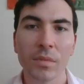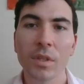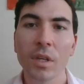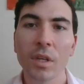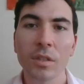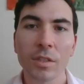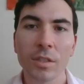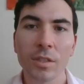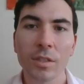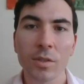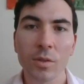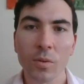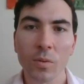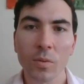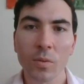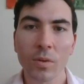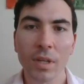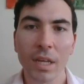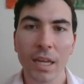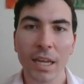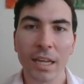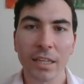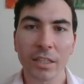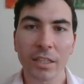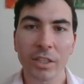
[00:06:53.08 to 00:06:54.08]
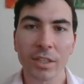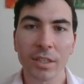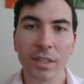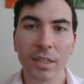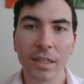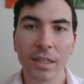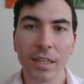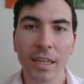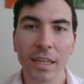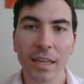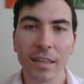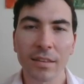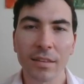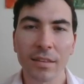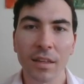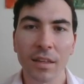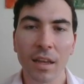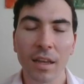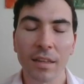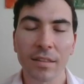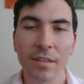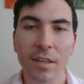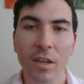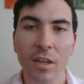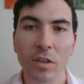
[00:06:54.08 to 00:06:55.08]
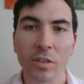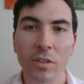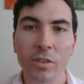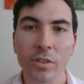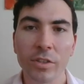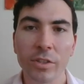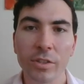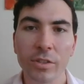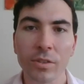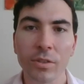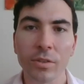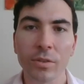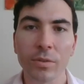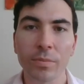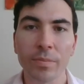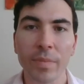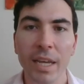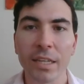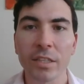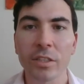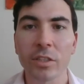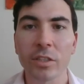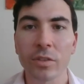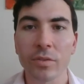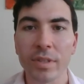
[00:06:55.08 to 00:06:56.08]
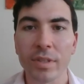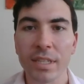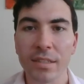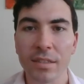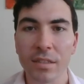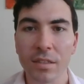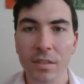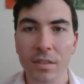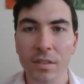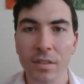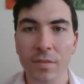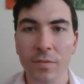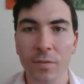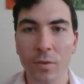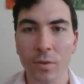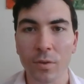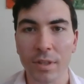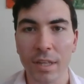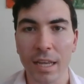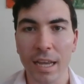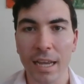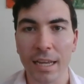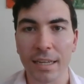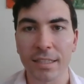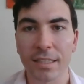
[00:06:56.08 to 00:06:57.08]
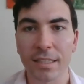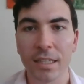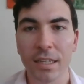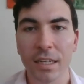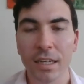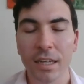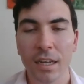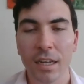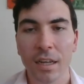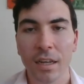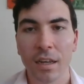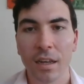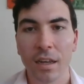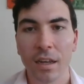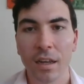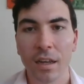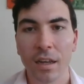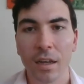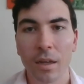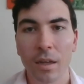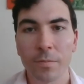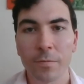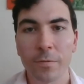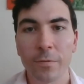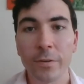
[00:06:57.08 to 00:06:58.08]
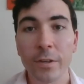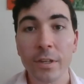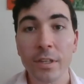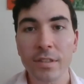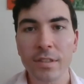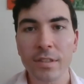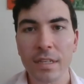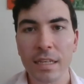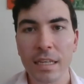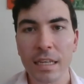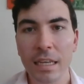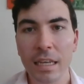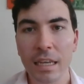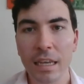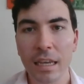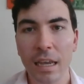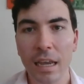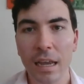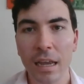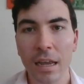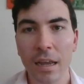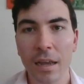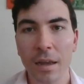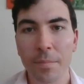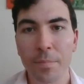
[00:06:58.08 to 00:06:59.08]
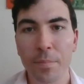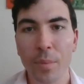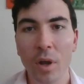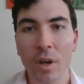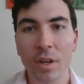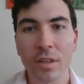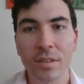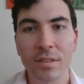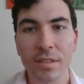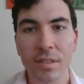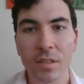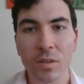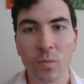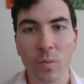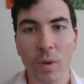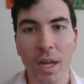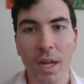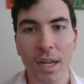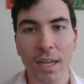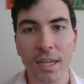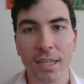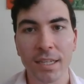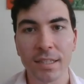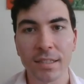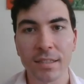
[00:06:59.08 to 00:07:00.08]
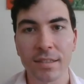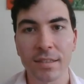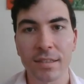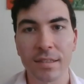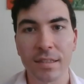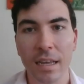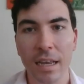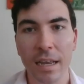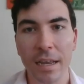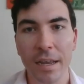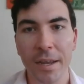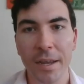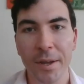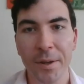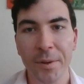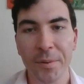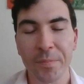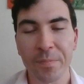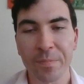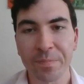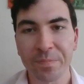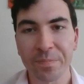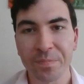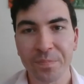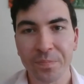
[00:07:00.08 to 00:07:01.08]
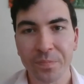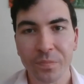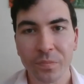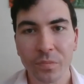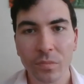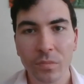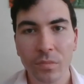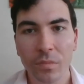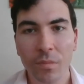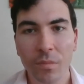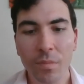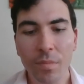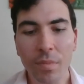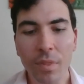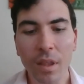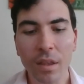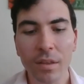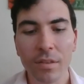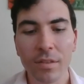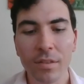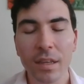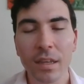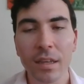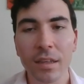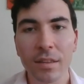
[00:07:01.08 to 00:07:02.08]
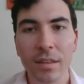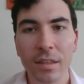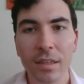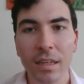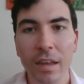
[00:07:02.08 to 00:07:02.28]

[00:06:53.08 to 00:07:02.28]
Not at all, actually, and there are two major reasons for that. Firstly, policy-wise, the